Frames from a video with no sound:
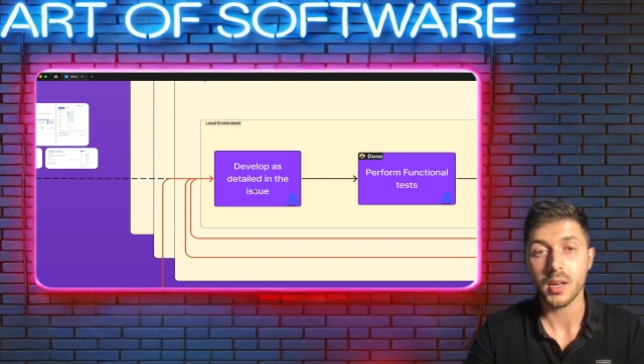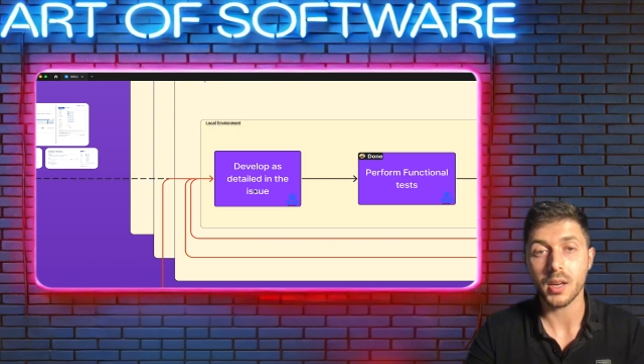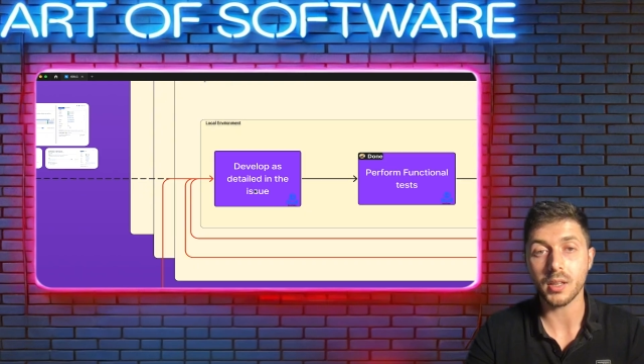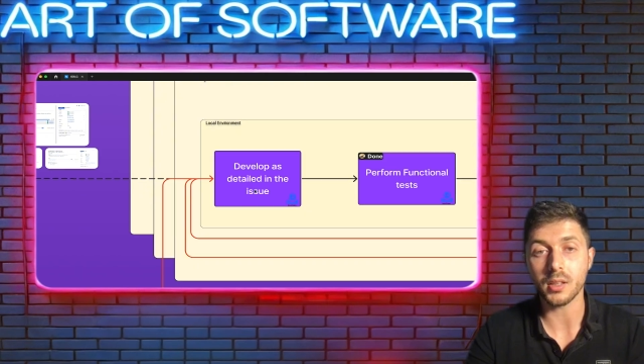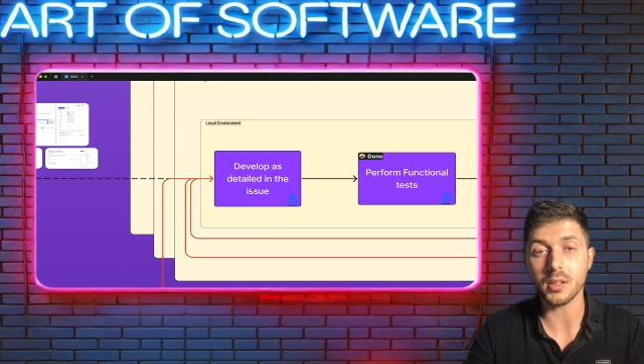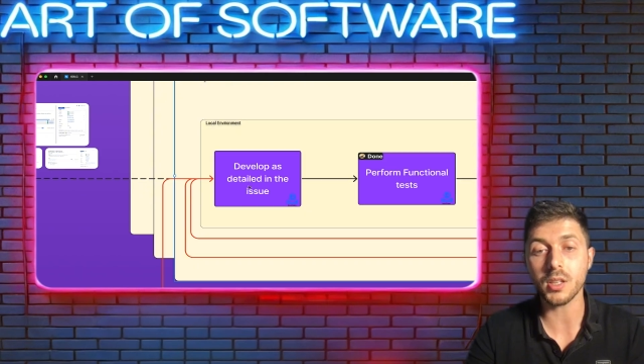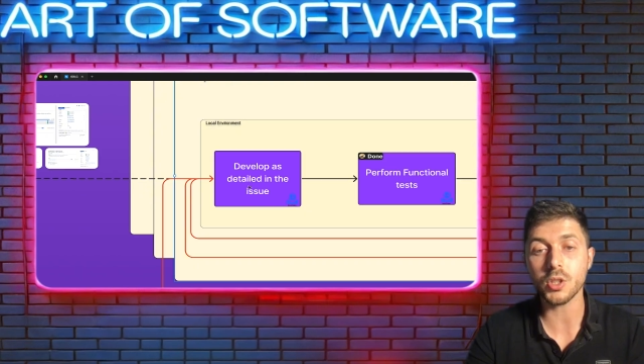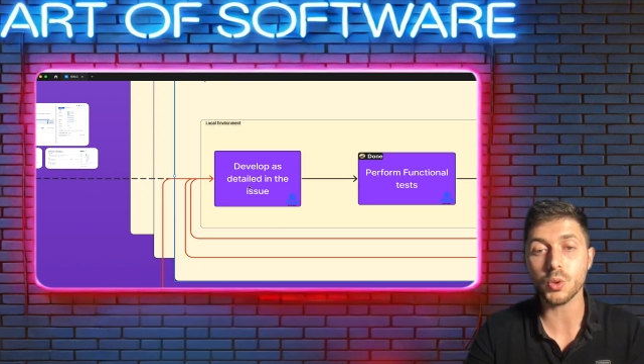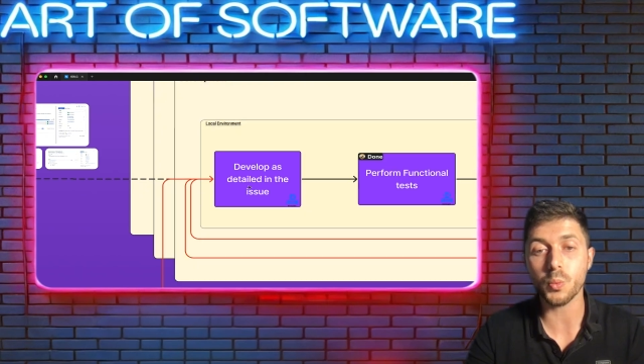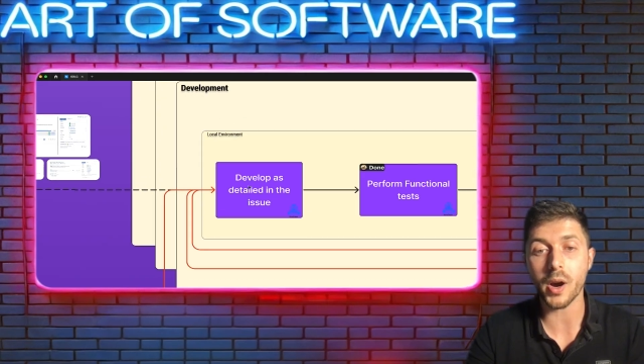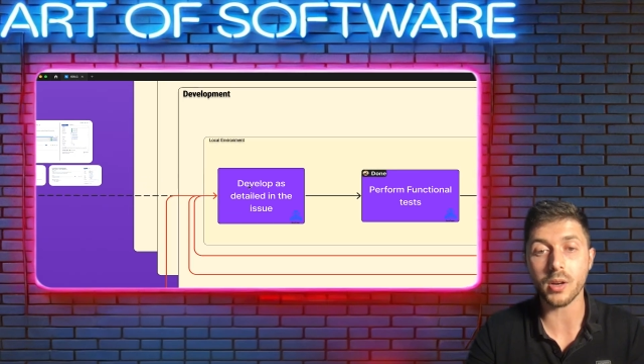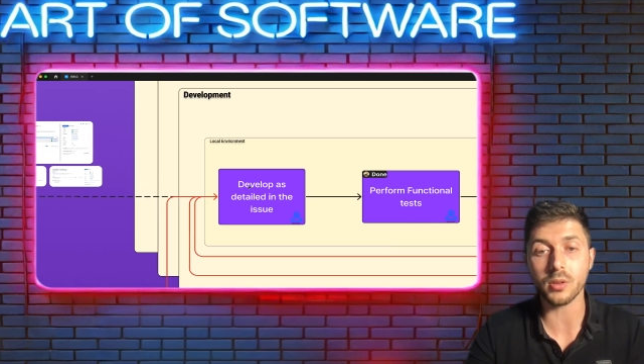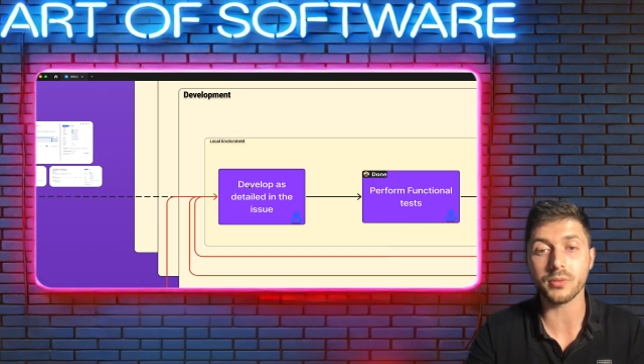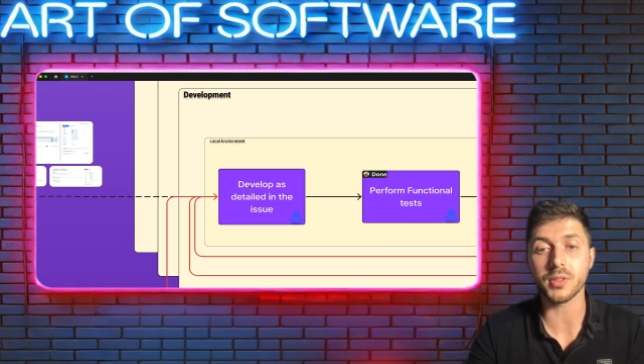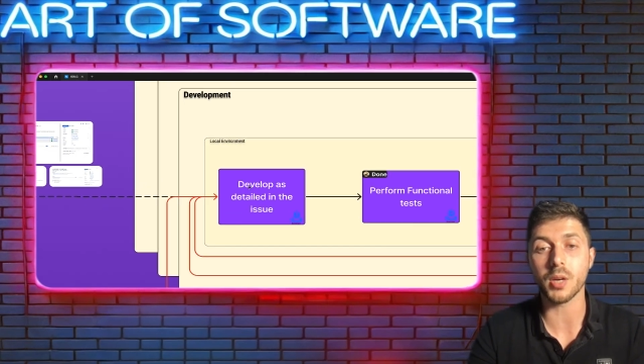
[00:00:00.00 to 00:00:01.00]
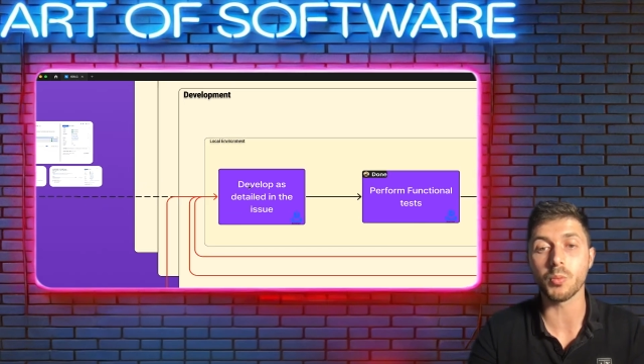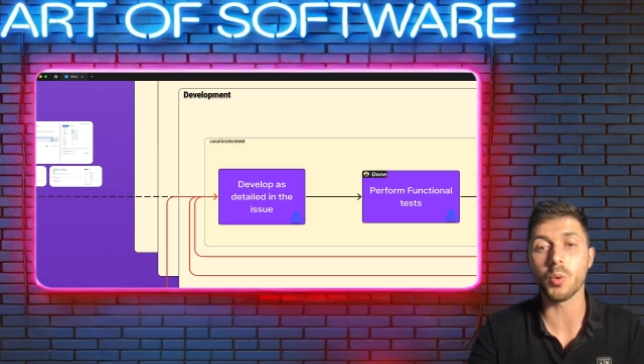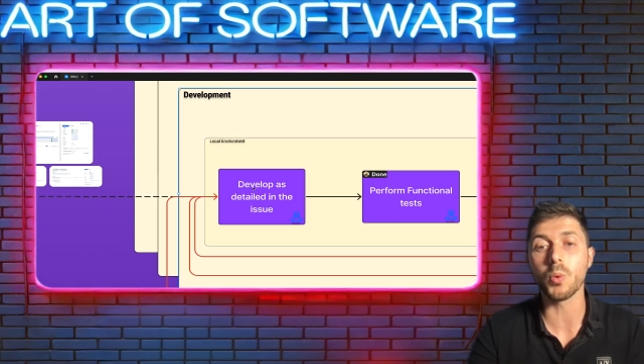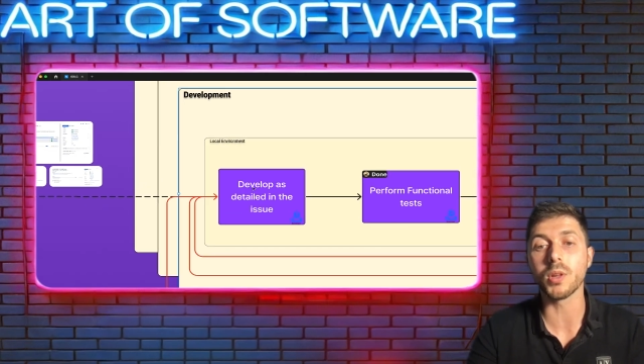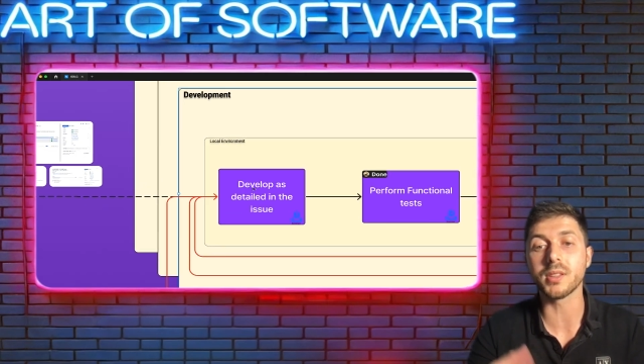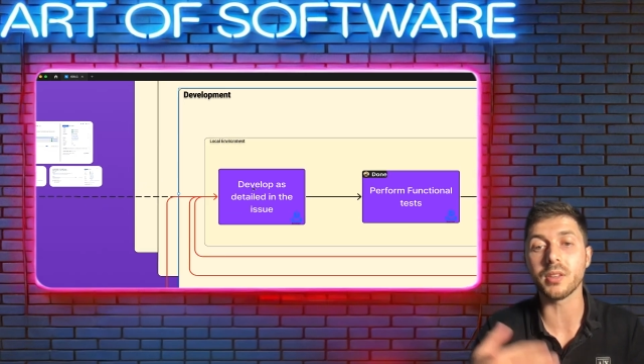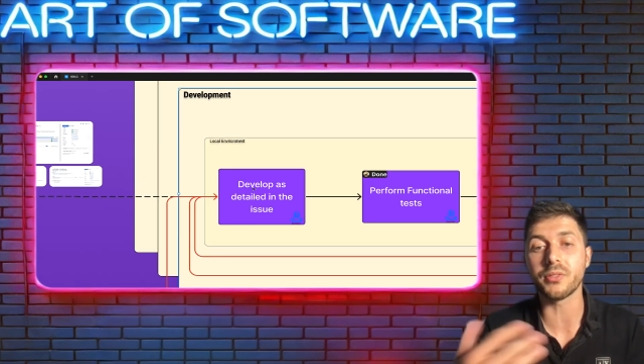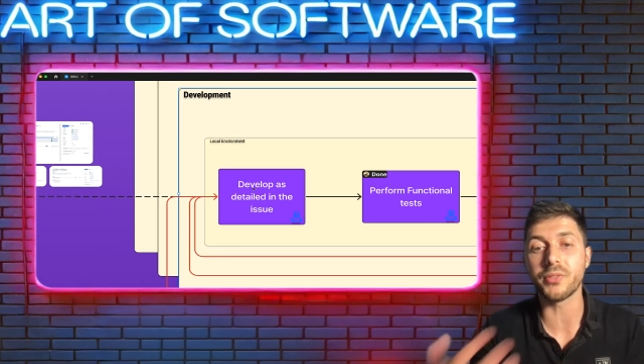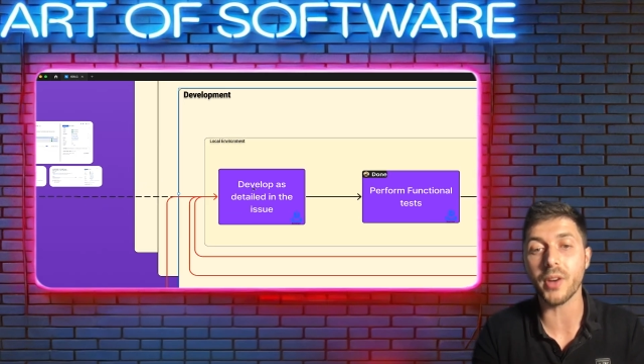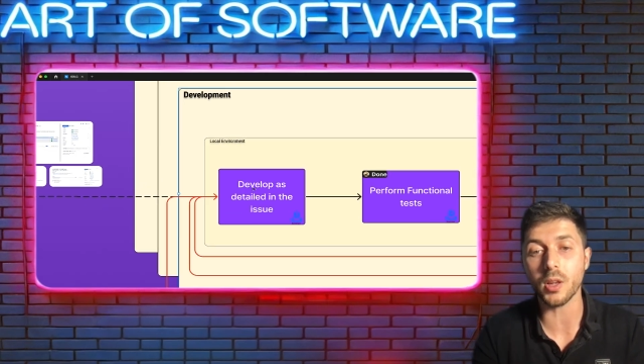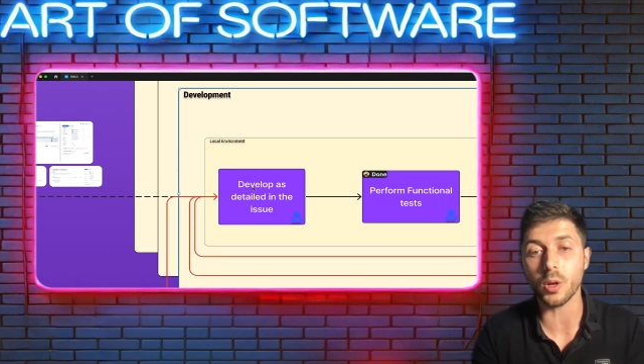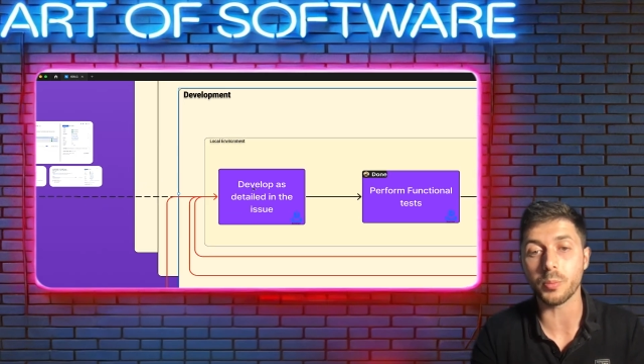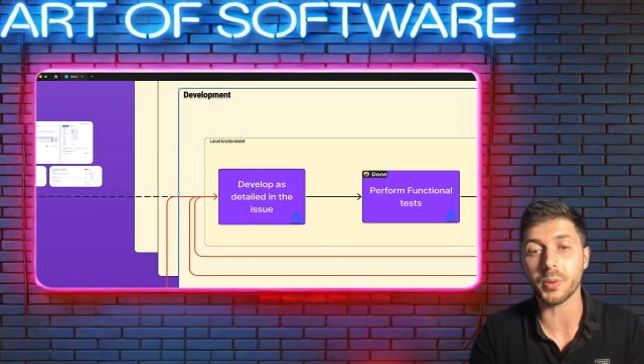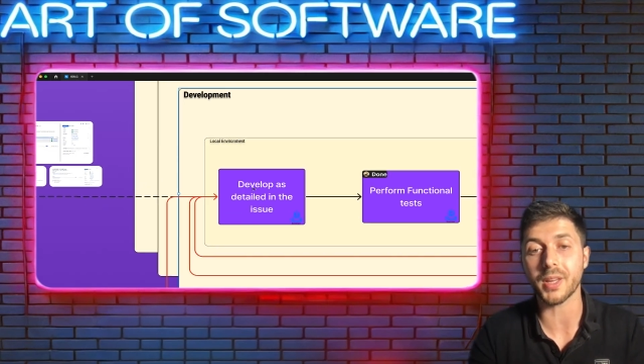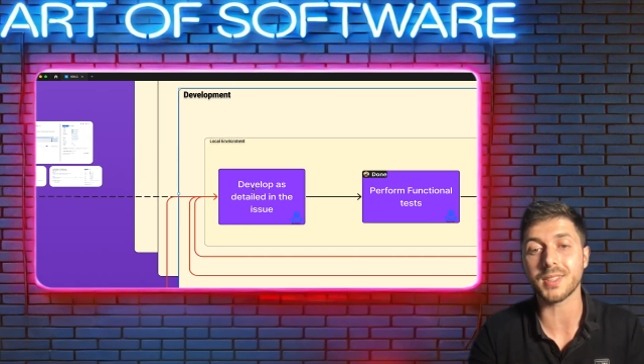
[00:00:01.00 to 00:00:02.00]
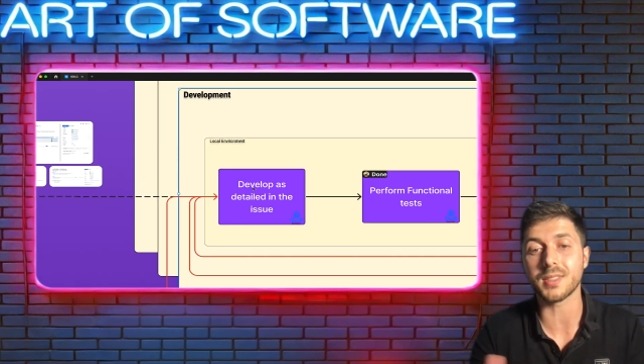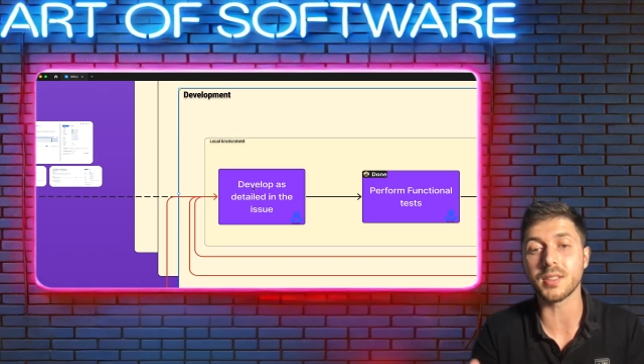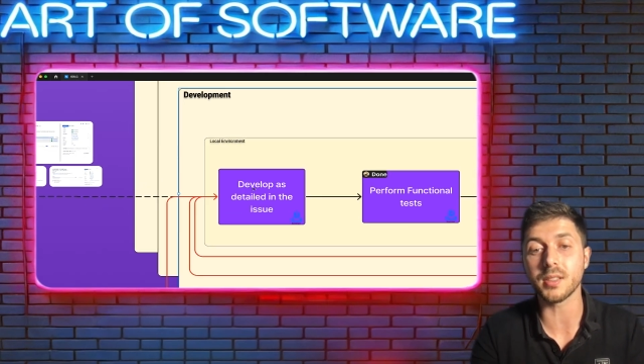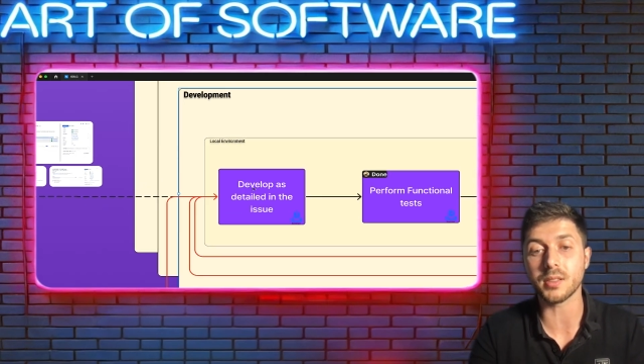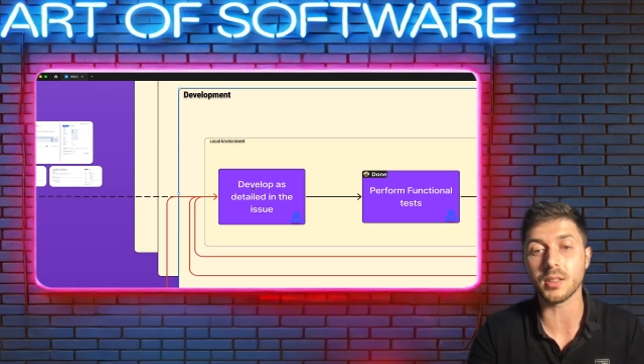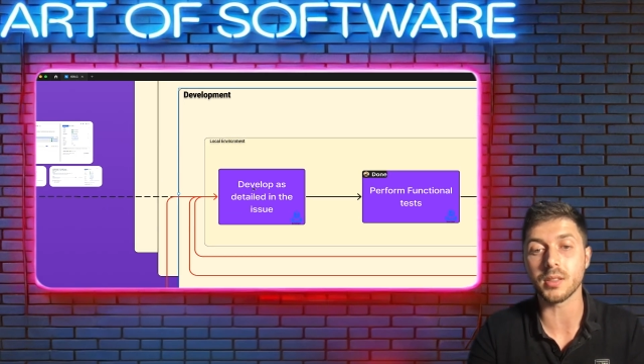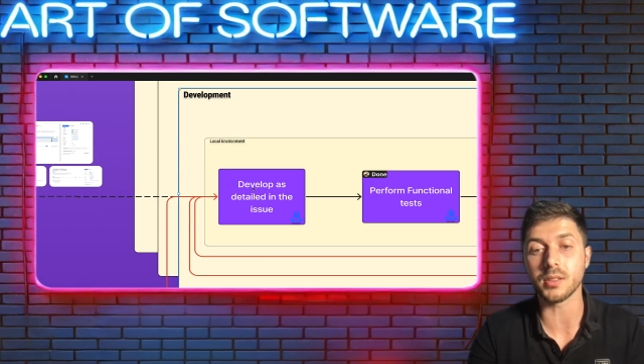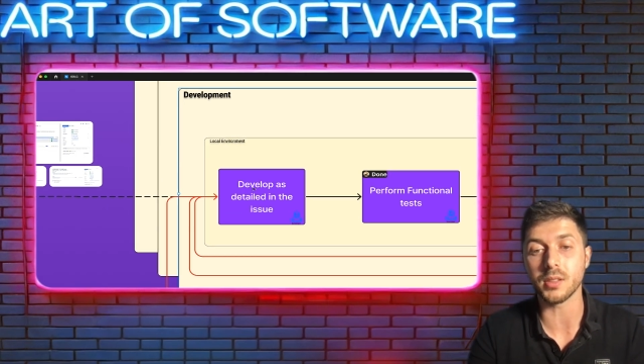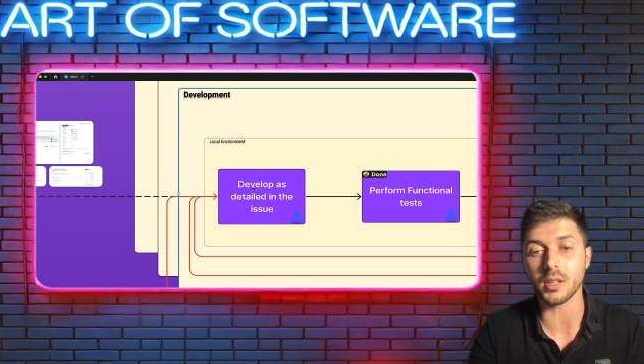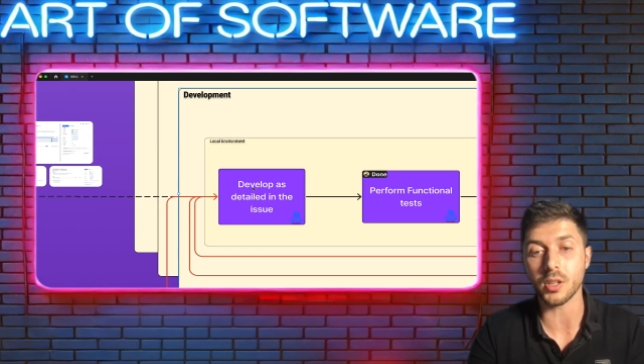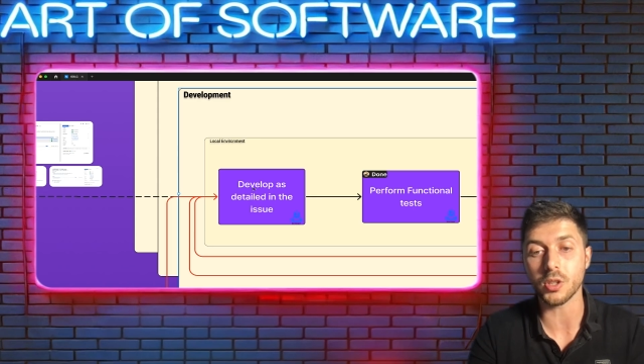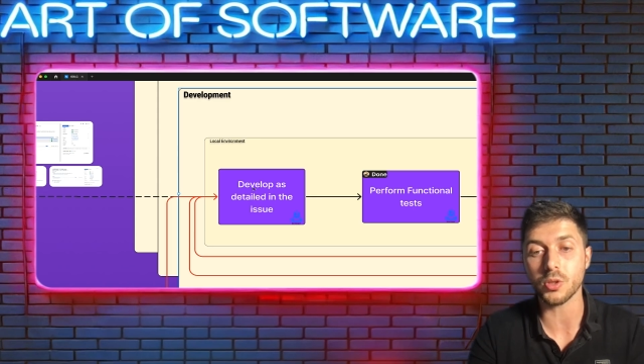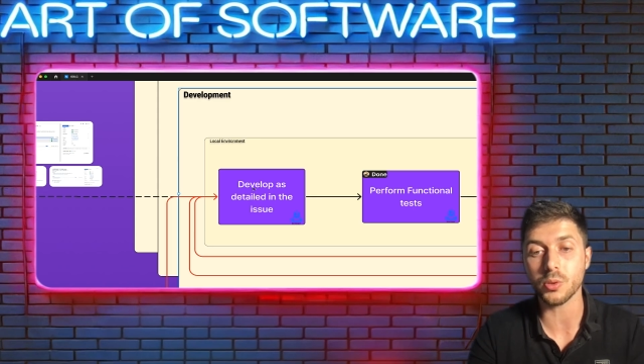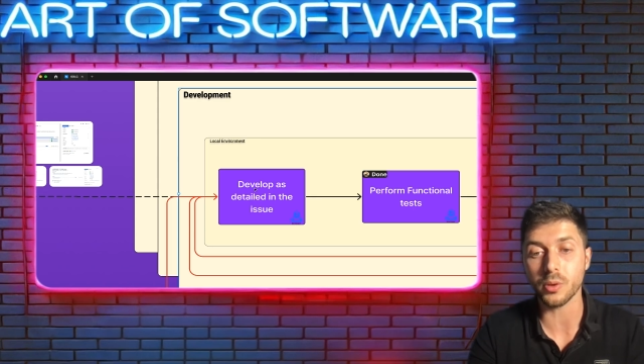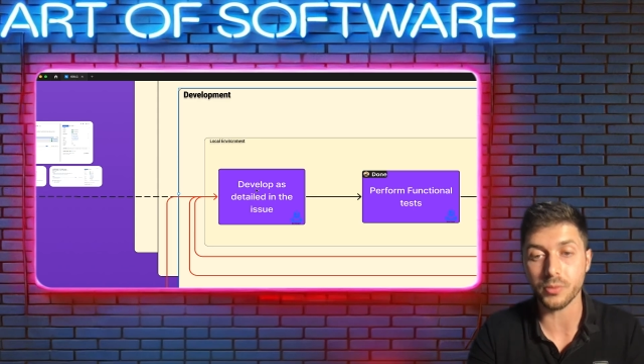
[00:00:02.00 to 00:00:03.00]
and in each one of them we will develop as detailed in the issue.